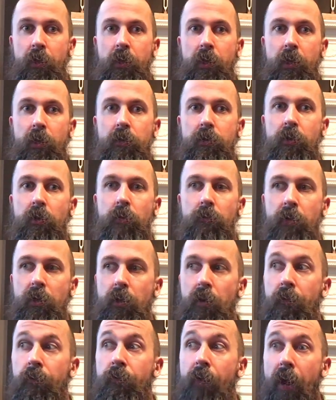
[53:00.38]
I think it's going to
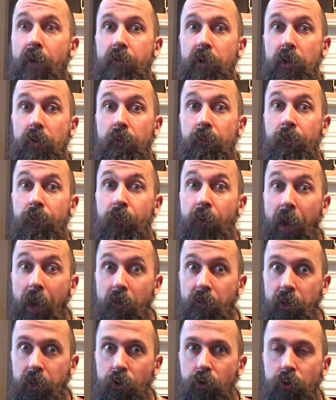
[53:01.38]
be a very,
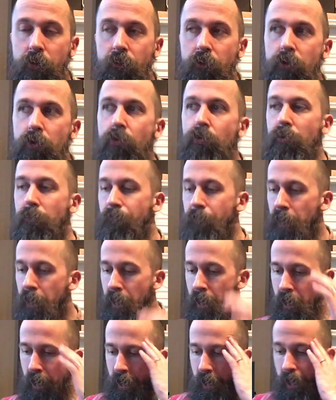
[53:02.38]
very useful tool.
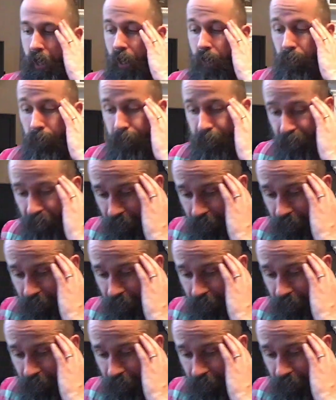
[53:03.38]
But